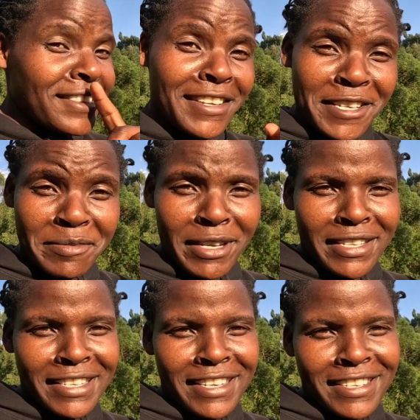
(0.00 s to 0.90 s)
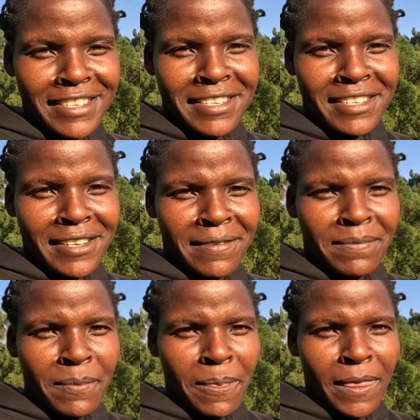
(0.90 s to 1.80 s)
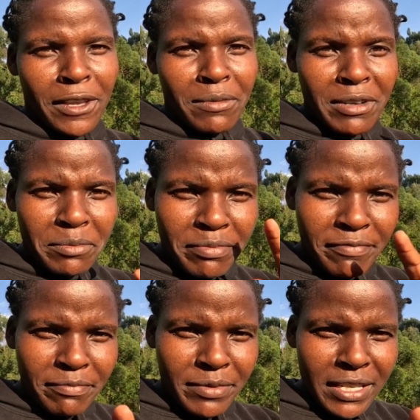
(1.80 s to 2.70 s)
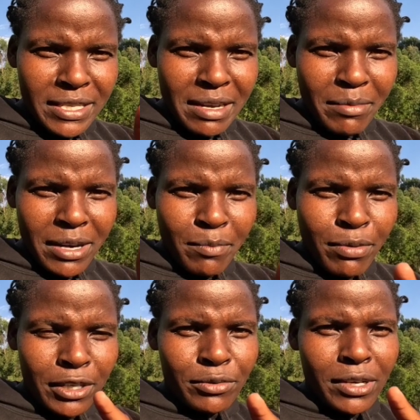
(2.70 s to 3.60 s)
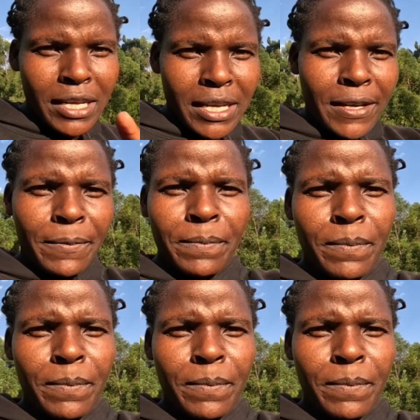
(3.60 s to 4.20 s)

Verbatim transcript: things might change you might see someone in poor today